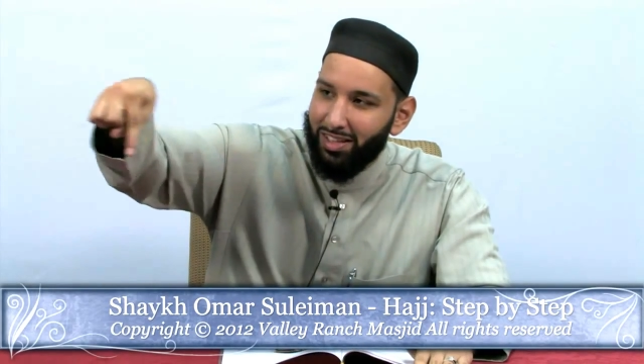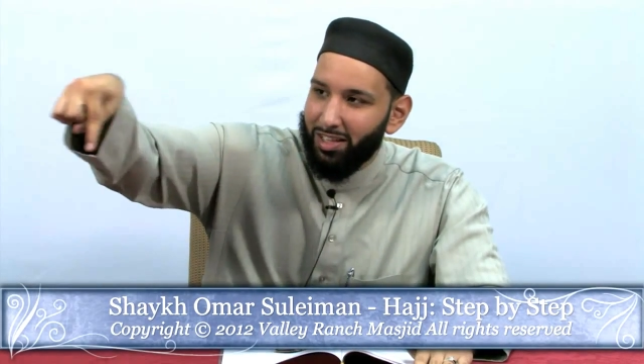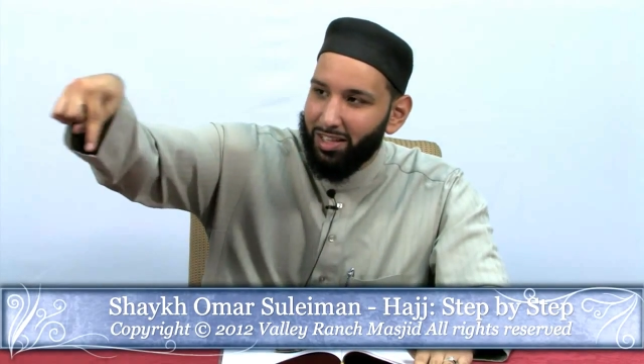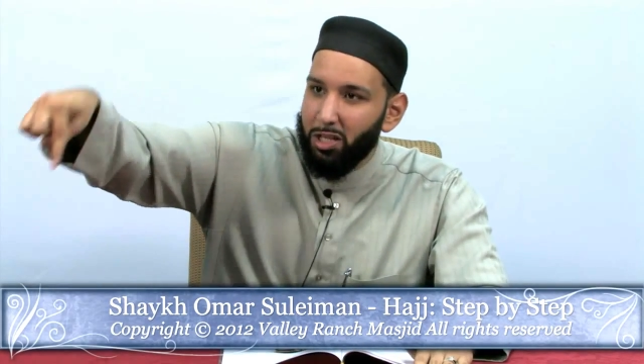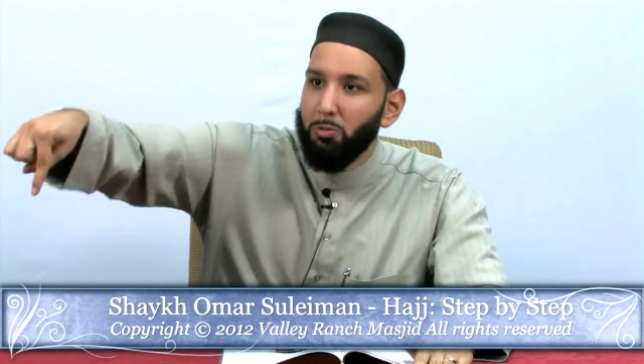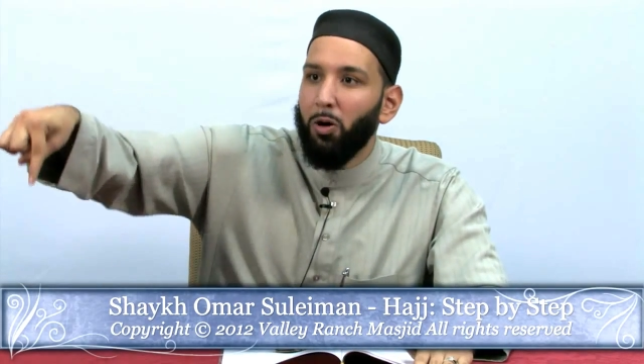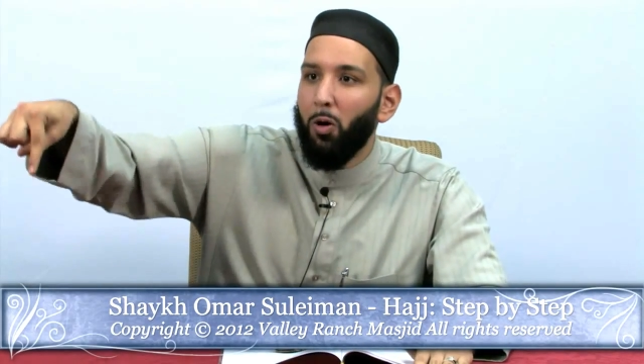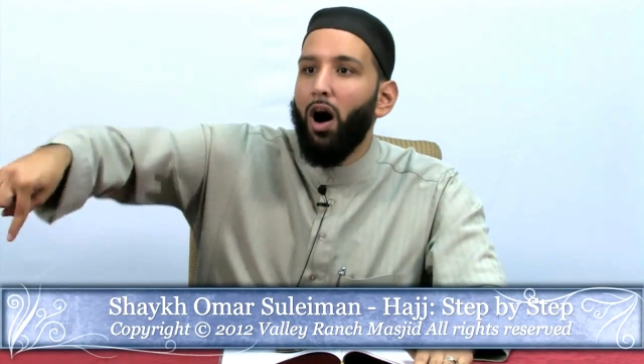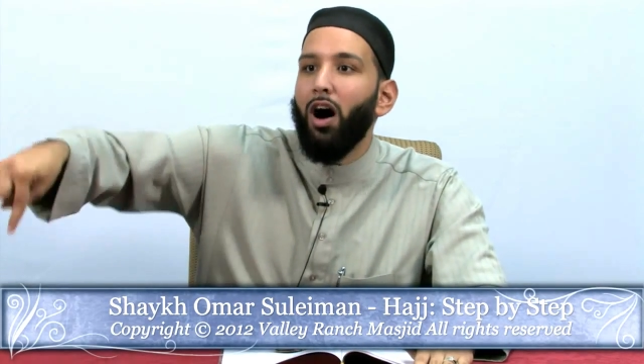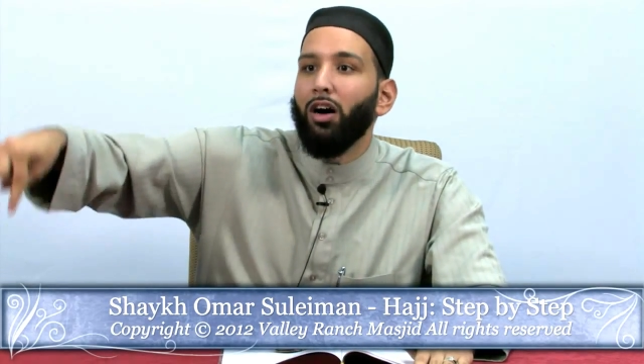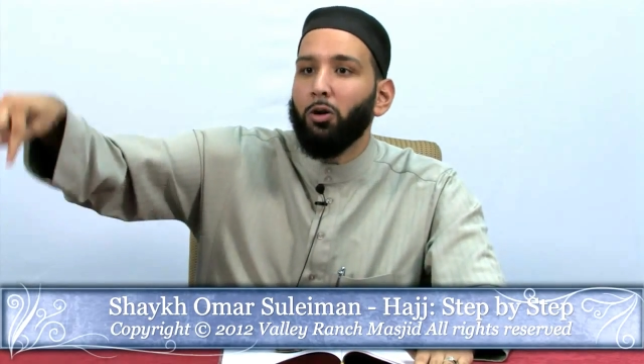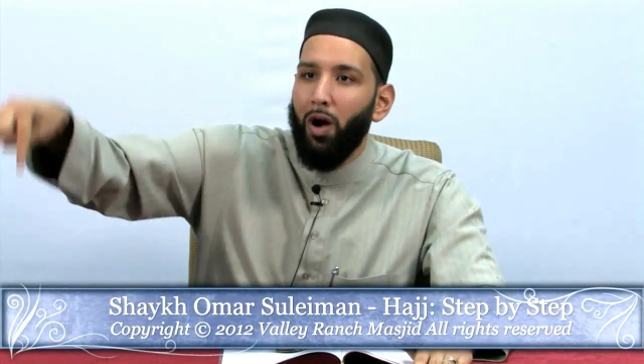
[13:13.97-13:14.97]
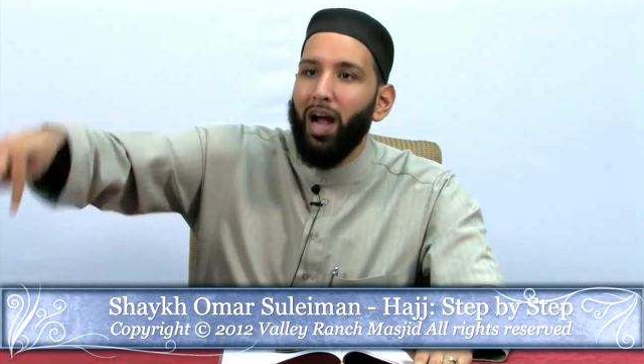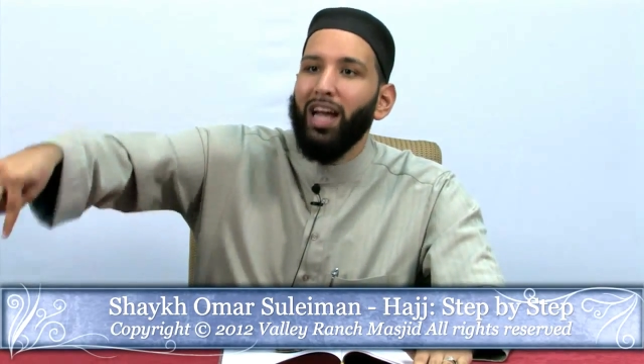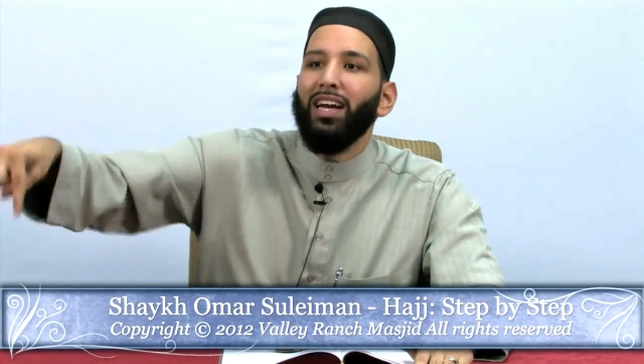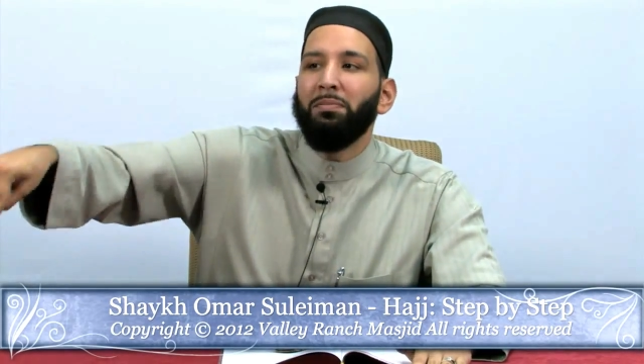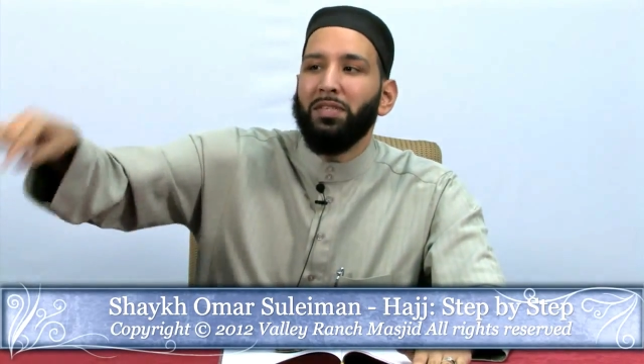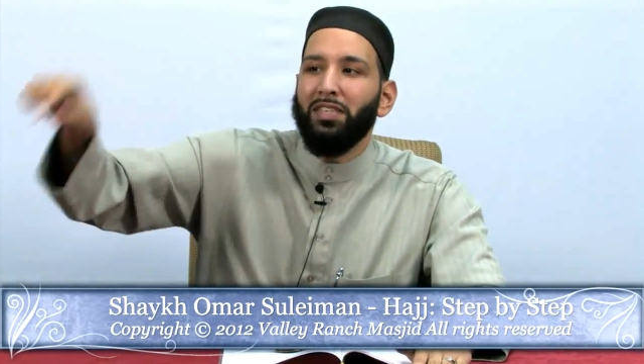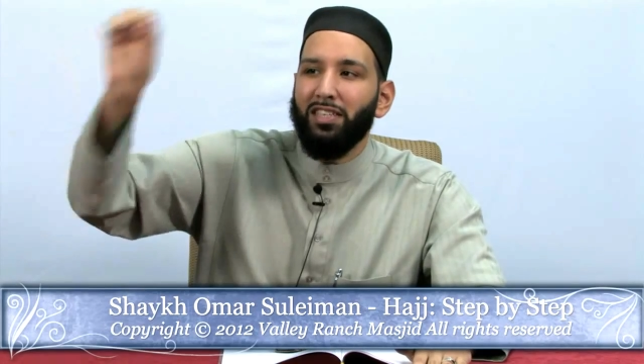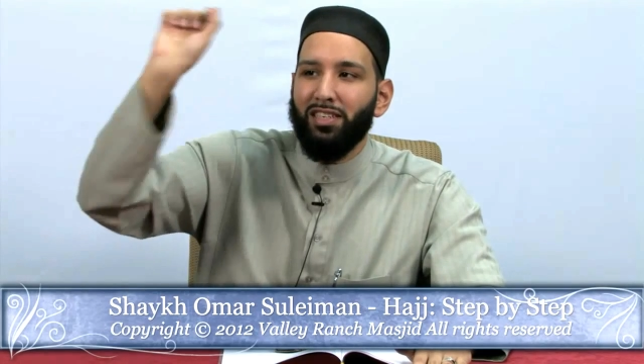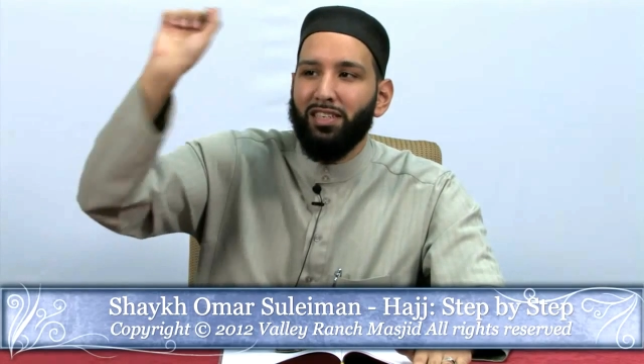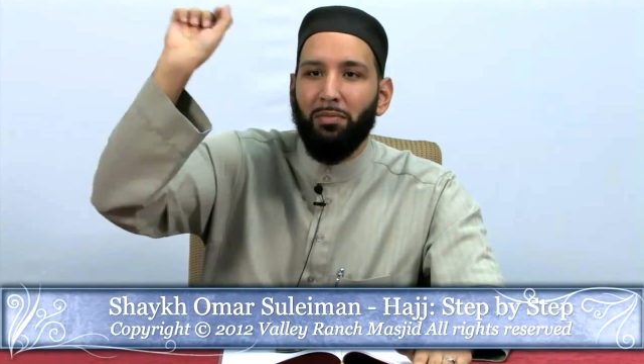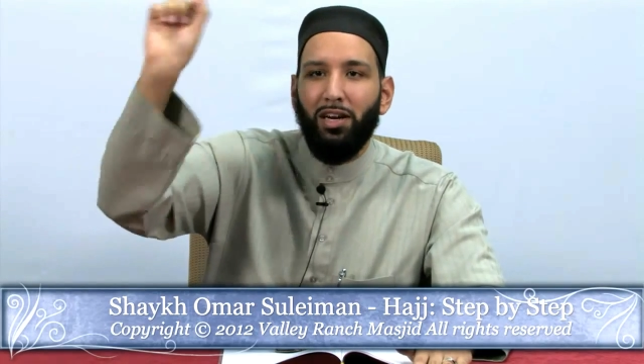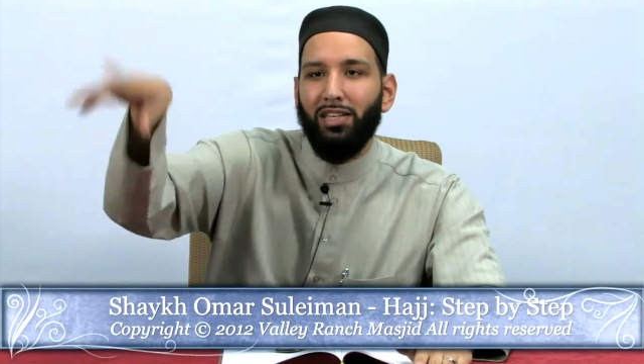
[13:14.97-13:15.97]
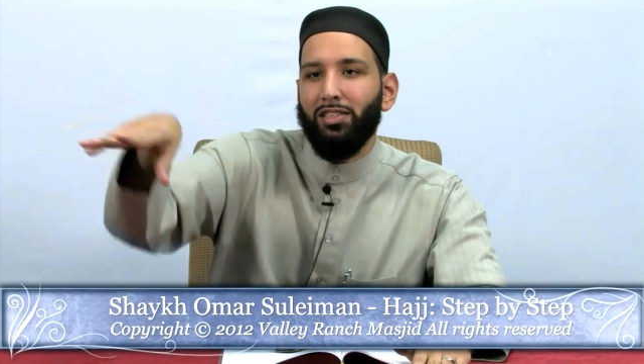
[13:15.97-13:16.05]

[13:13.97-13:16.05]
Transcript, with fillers: you will walk right up to the jamrah